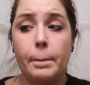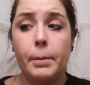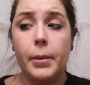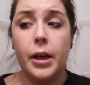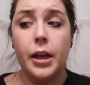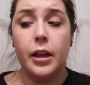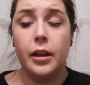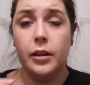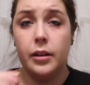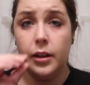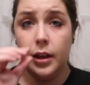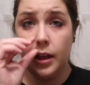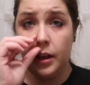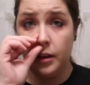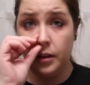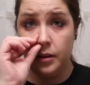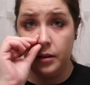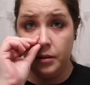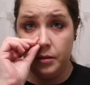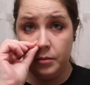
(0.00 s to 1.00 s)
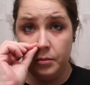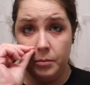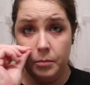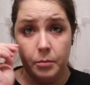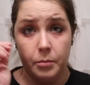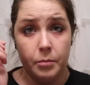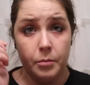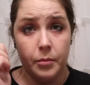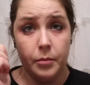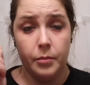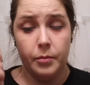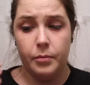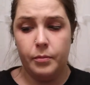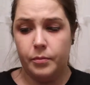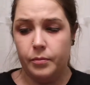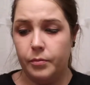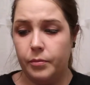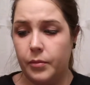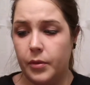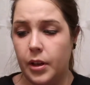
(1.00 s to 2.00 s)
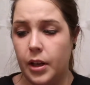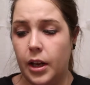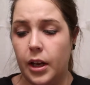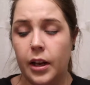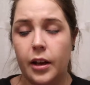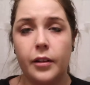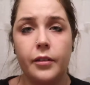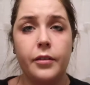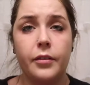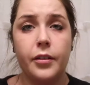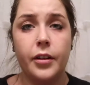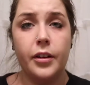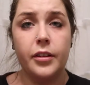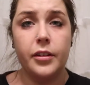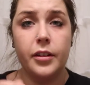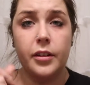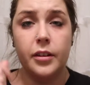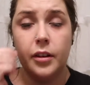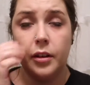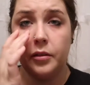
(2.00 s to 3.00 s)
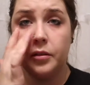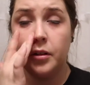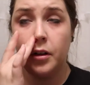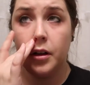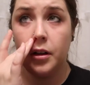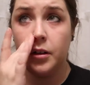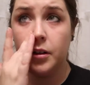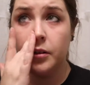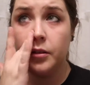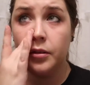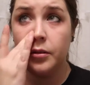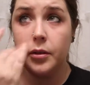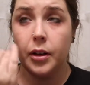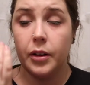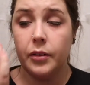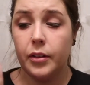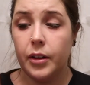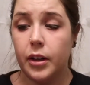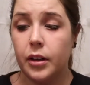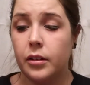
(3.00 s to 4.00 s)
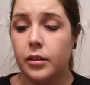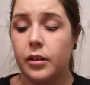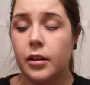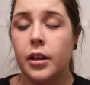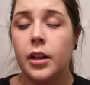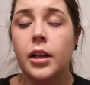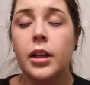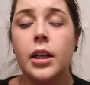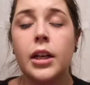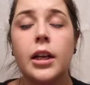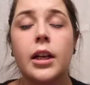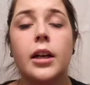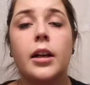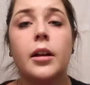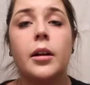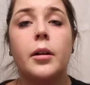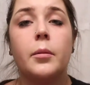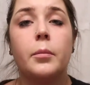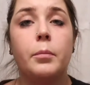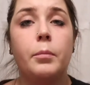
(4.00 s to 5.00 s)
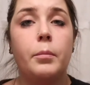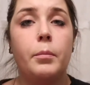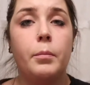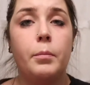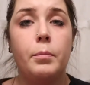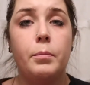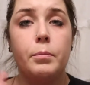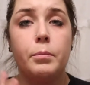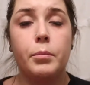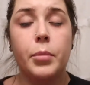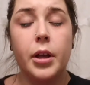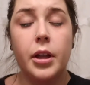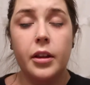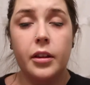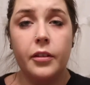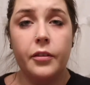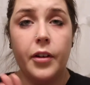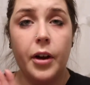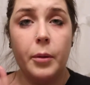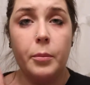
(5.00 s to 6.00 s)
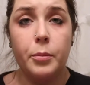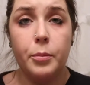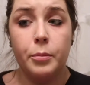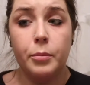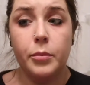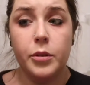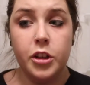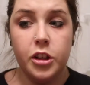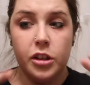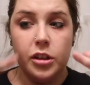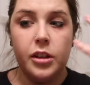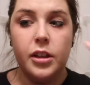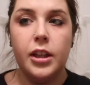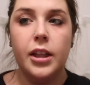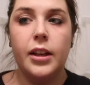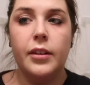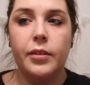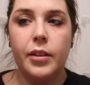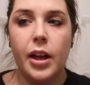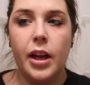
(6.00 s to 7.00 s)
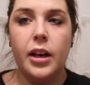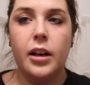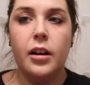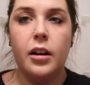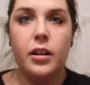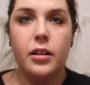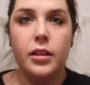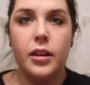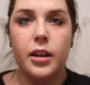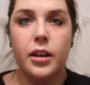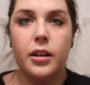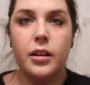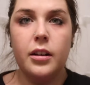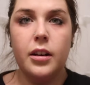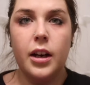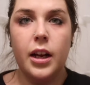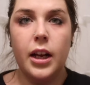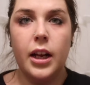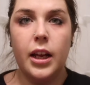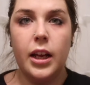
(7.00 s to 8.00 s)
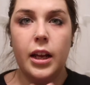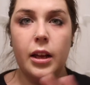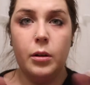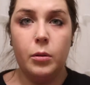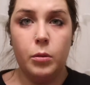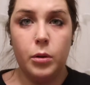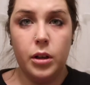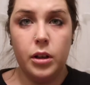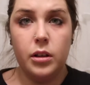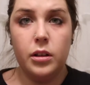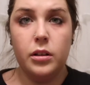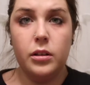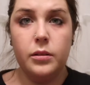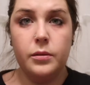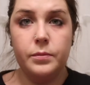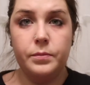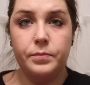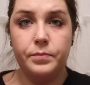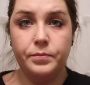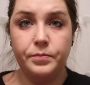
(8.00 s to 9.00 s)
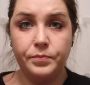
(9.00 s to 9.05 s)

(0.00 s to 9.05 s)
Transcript: because I have fuzzies all over my face. Because if I just leave that on there, it will